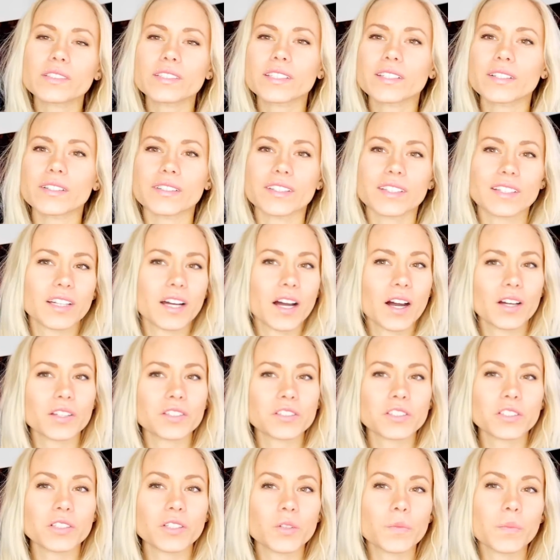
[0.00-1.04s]
the
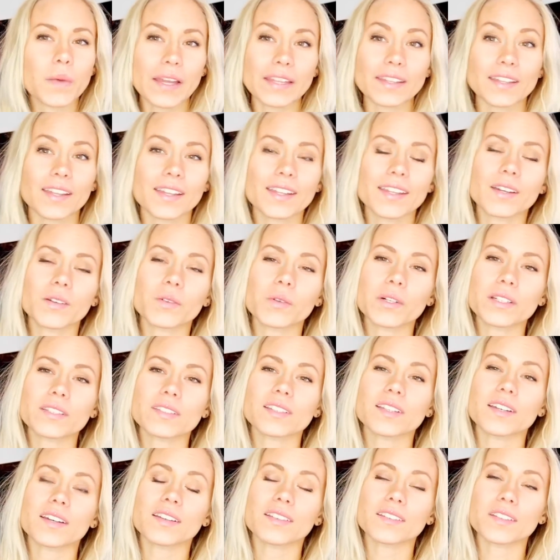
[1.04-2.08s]
console, back then it was
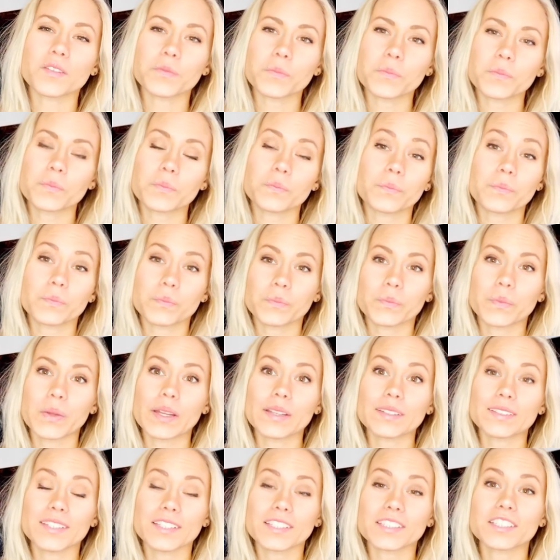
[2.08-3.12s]
the
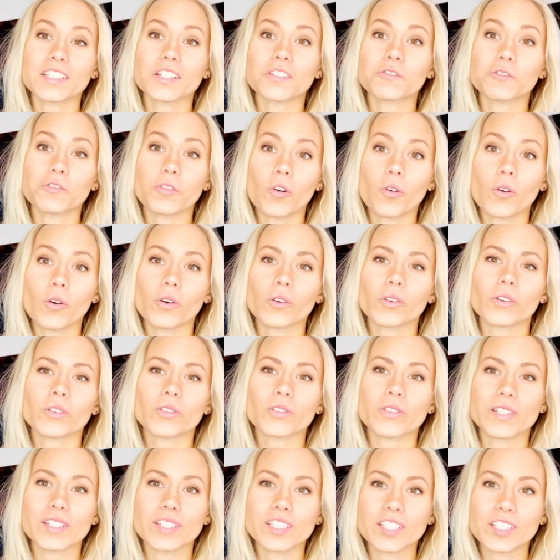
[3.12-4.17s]
PlayStation 4
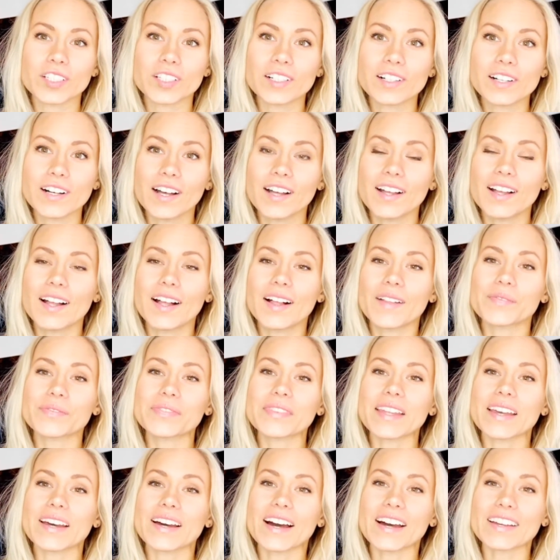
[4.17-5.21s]
original.
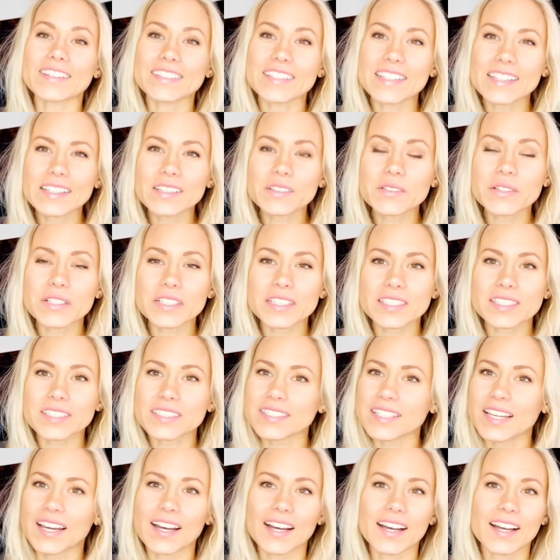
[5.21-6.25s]
I think it was
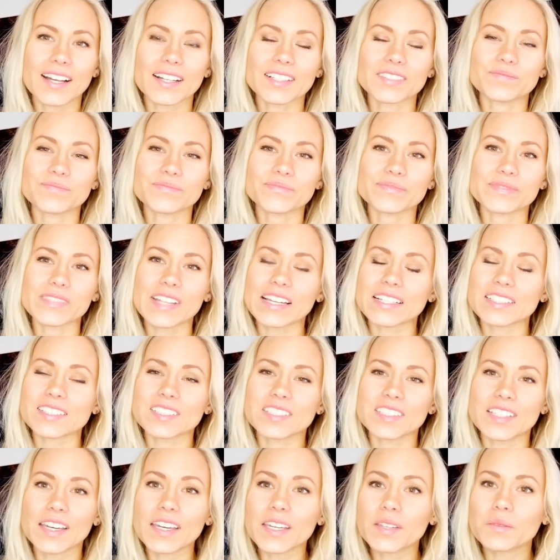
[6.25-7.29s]
a
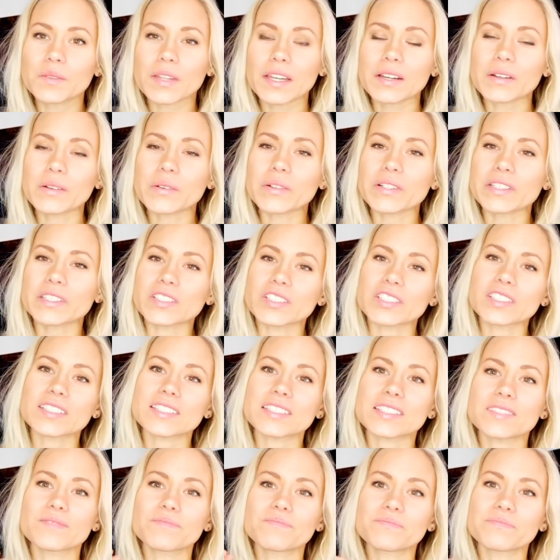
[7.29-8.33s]
shame that it was
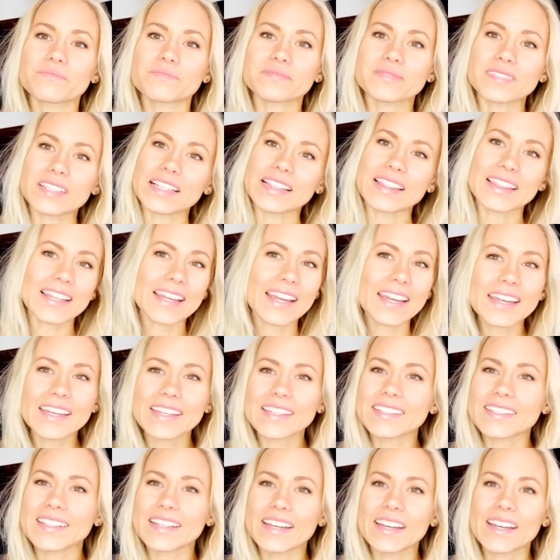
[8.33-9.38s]
just
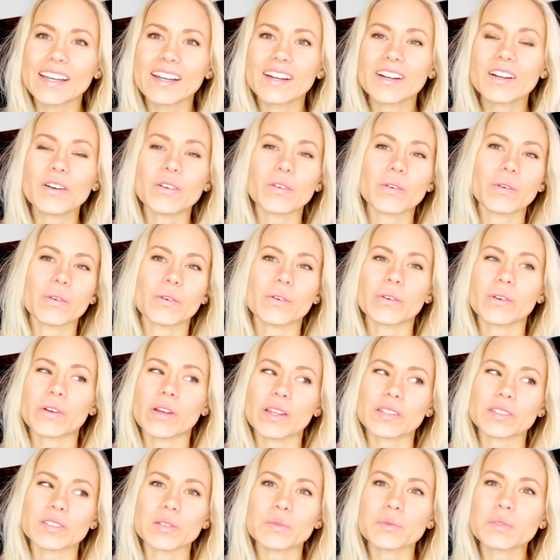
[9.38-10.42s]
laying there,
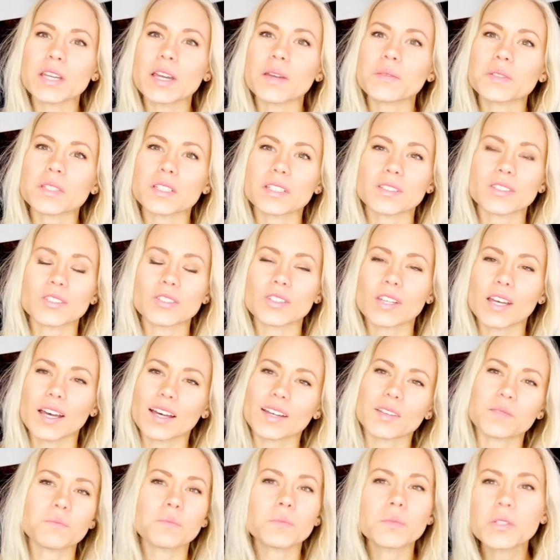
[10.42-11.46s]
and sometimes I
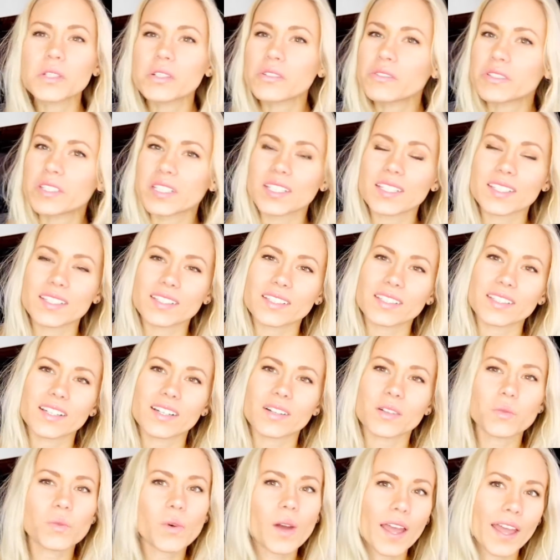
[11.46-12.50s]
moved it
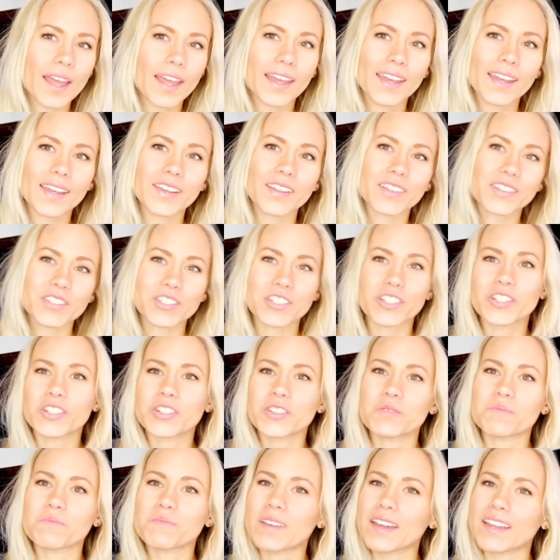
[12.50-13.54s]
away to
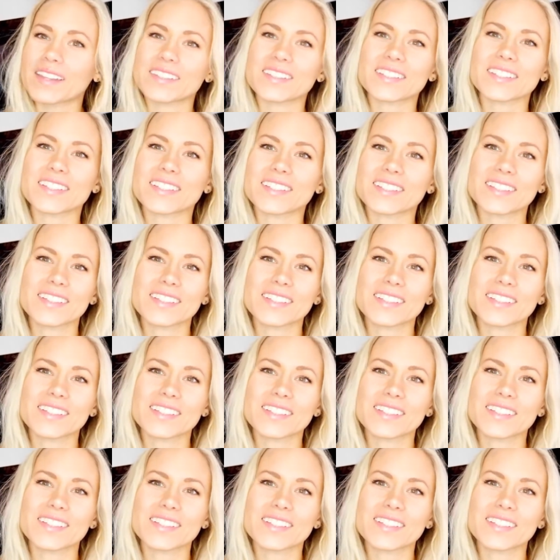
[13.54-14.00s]
make the